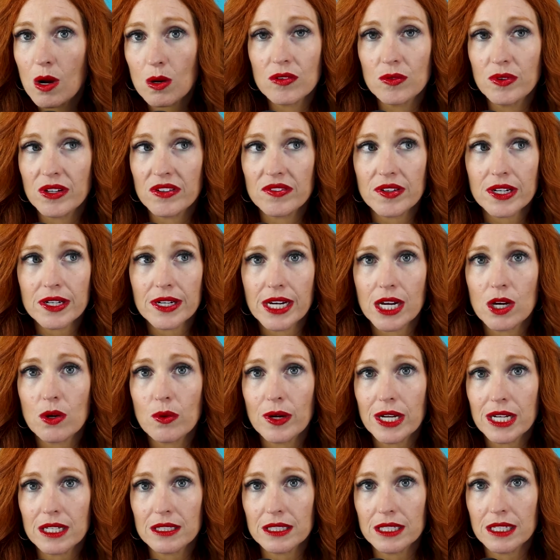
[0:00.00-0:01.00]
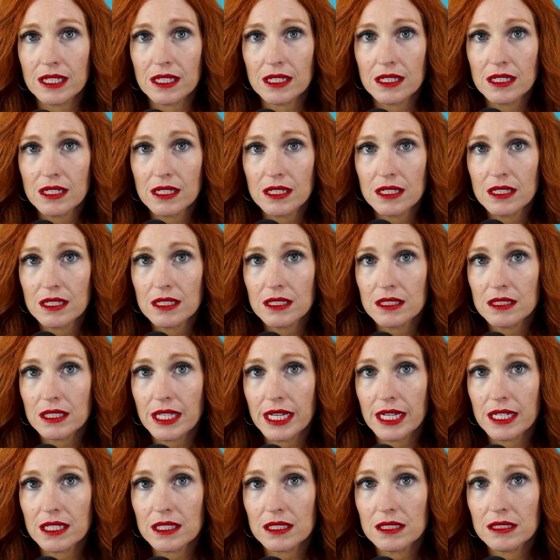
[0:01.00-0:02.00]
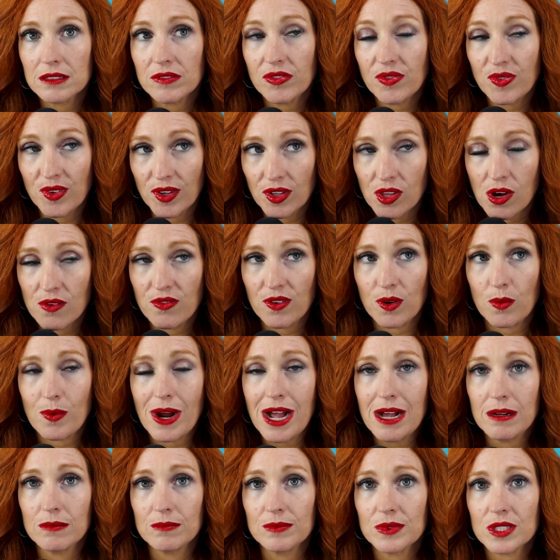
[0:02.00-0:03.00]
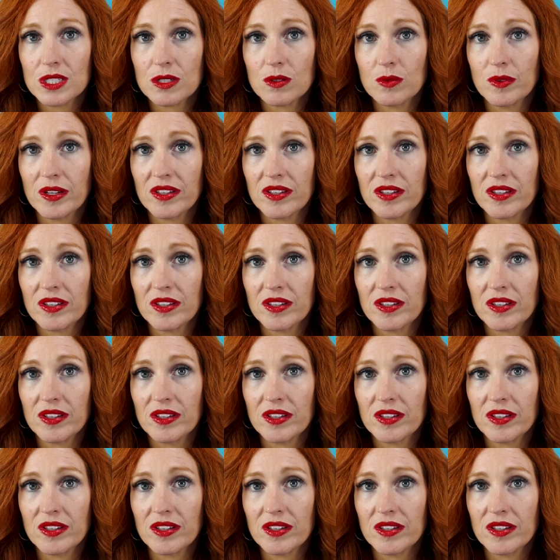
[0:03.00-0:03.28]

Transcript: we very quickly feel overwhelmed.